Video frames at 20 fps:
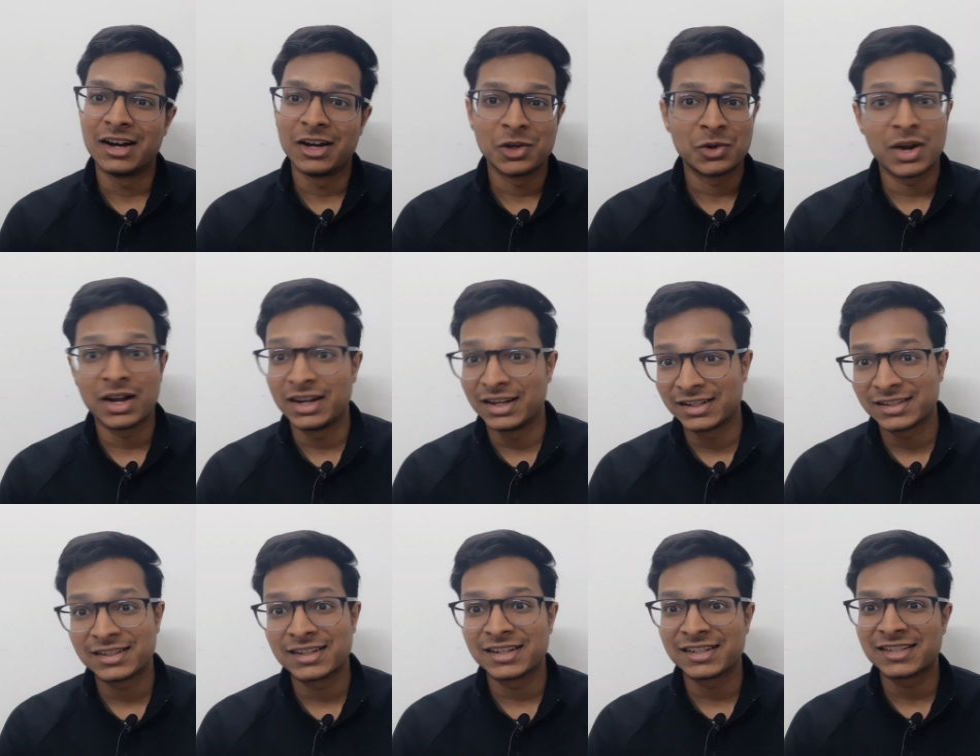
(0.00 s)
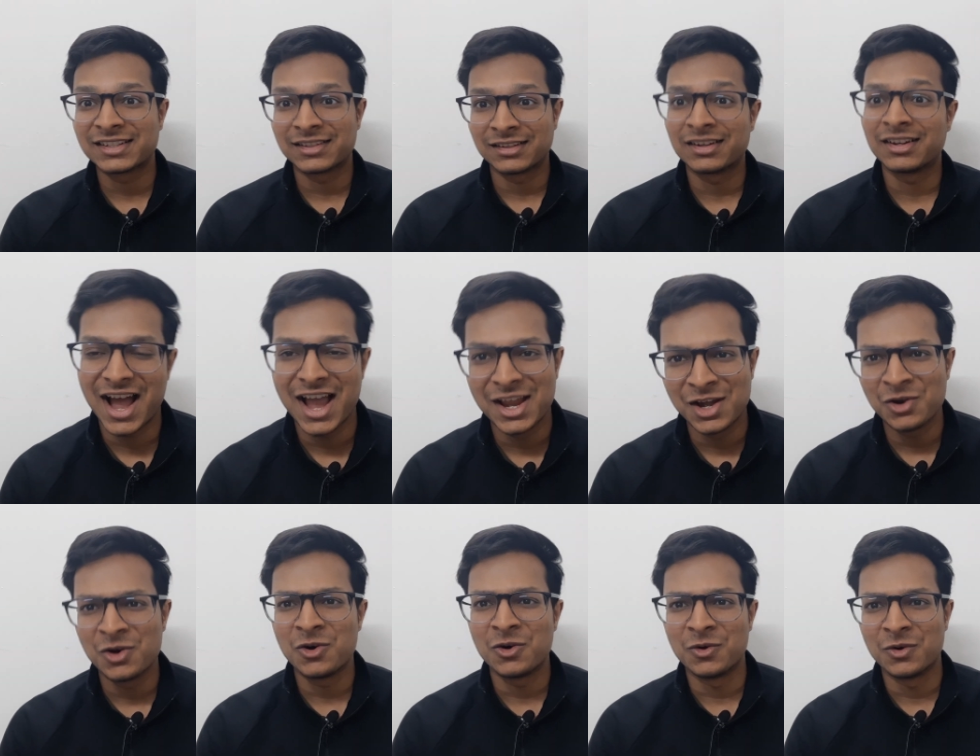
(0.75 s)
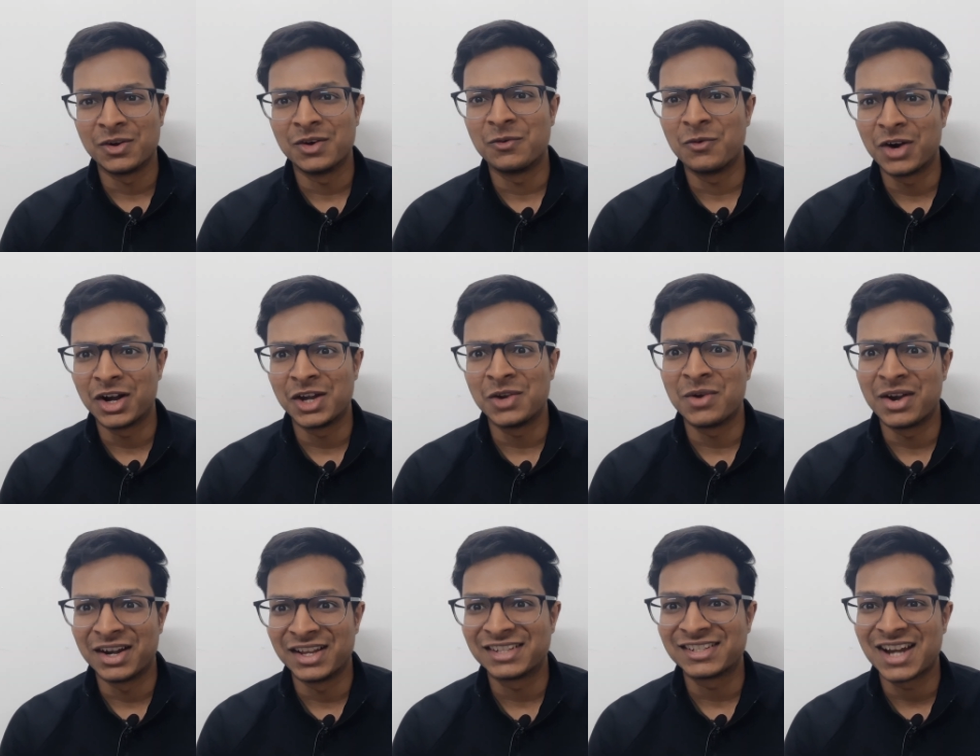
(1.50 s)
You can discuss. I know what
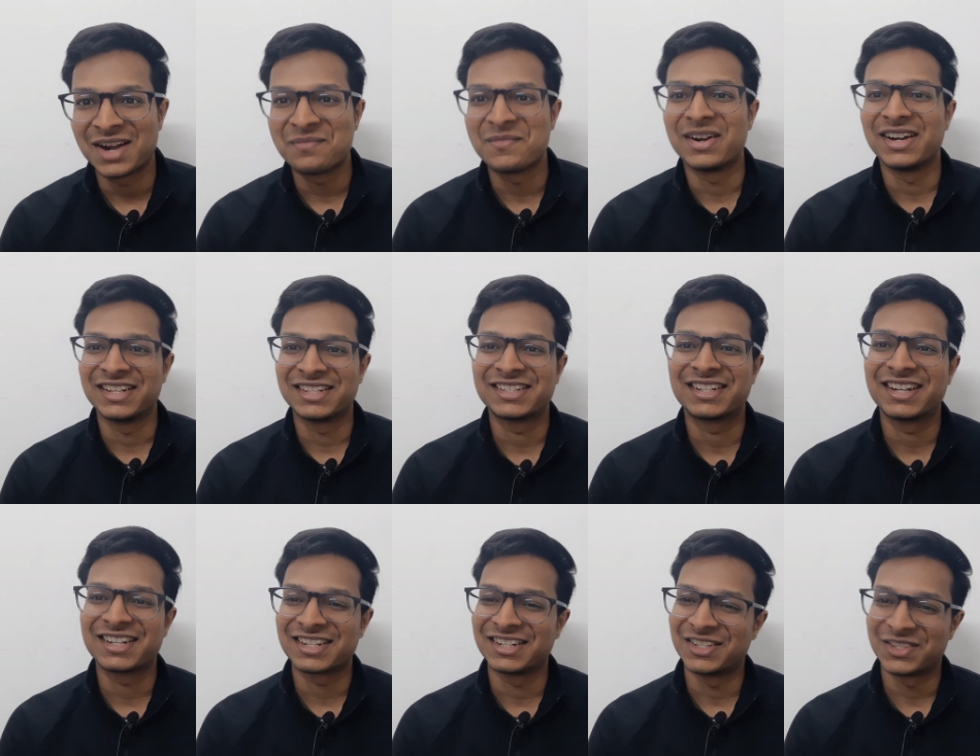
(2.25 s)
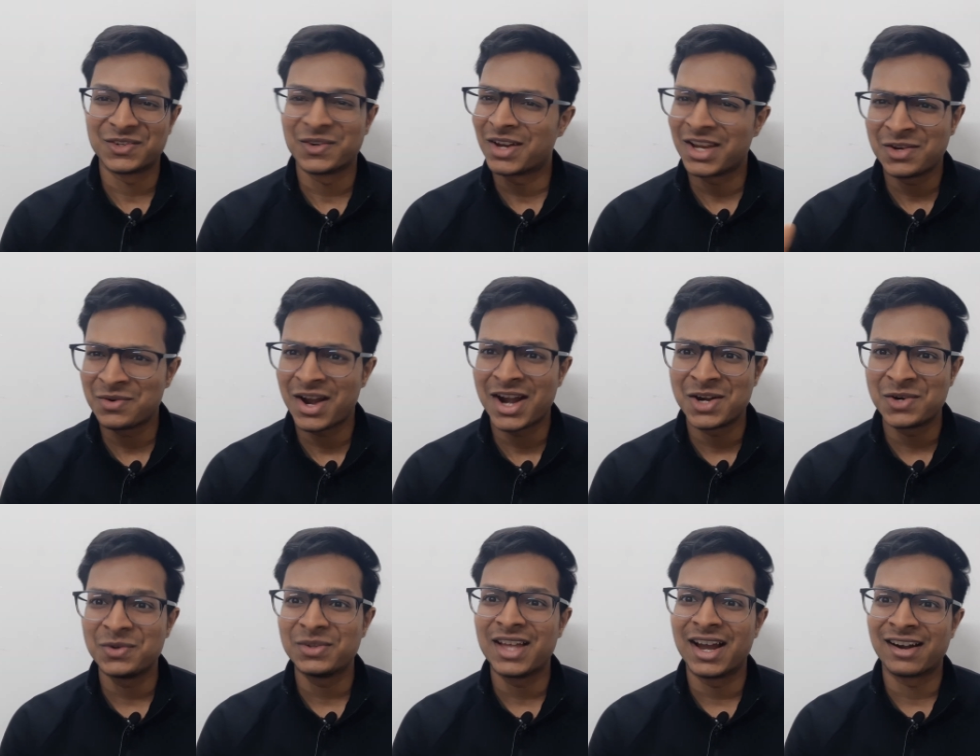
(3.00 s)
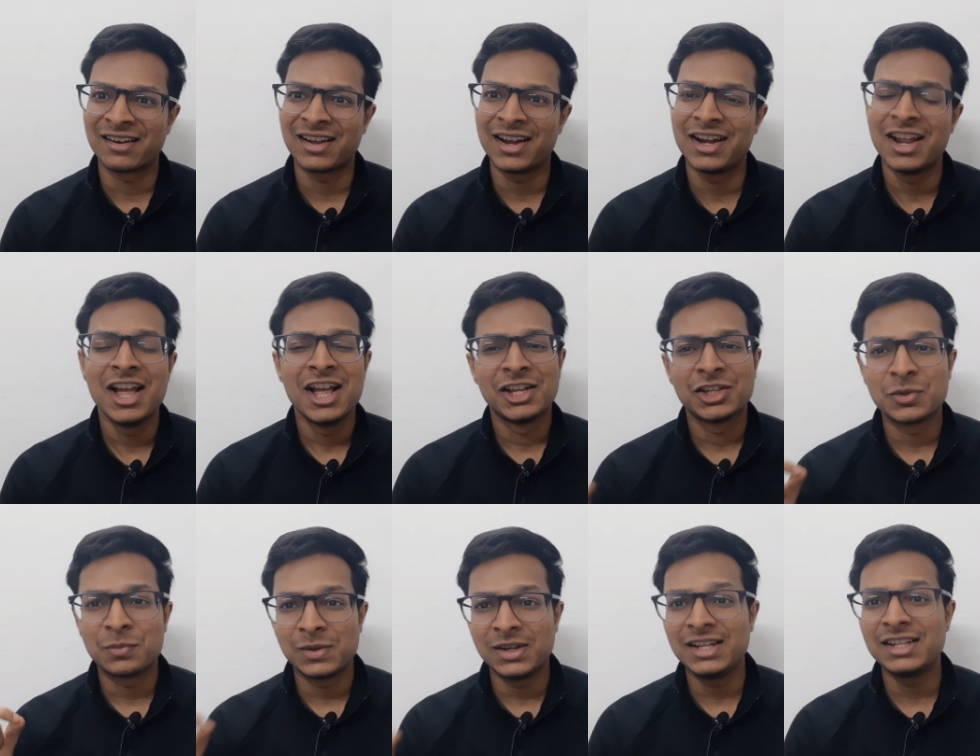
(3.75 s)
you understand by discussion. So okay, you can do that, right?
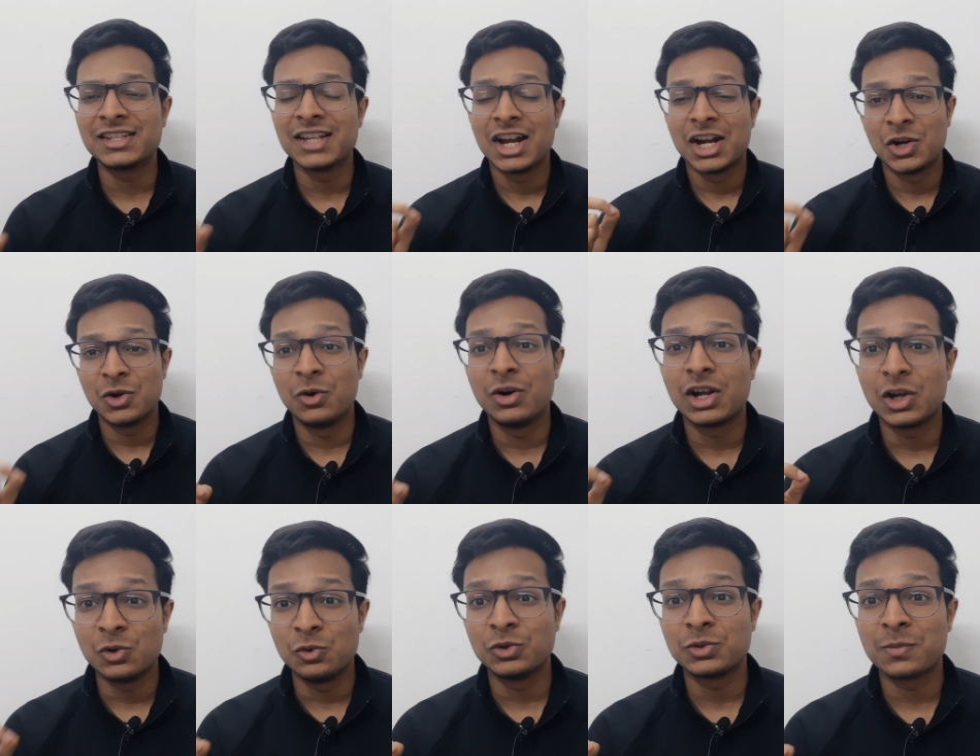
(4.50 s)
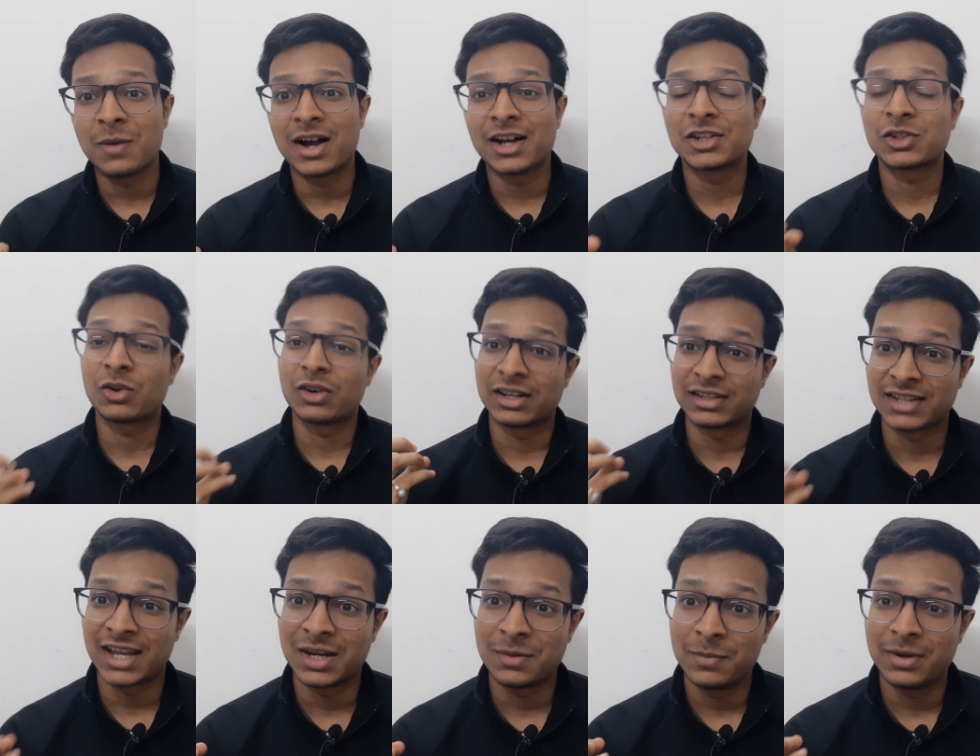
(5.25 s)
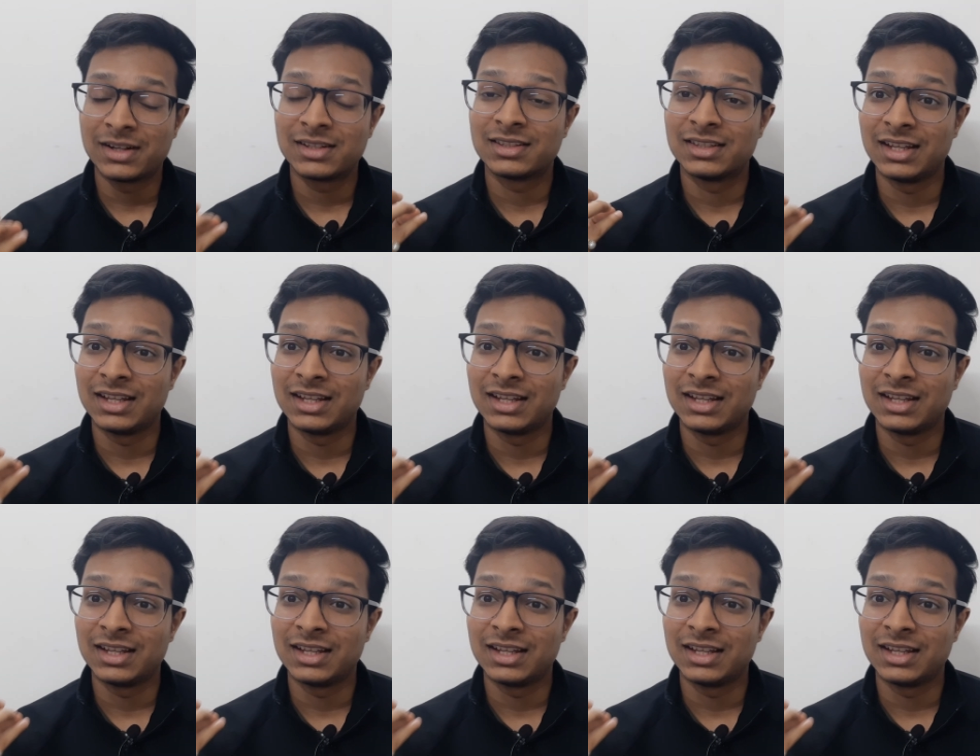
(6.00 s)
So please don't lose marks on assignments.